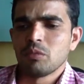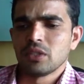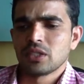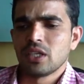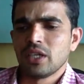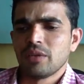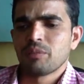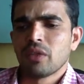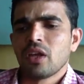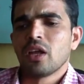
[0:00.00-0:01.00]
Basically,
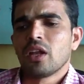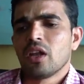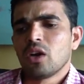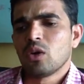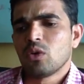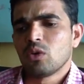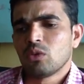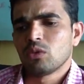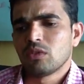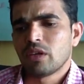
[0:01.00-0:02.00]

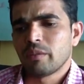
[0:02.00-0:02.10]
now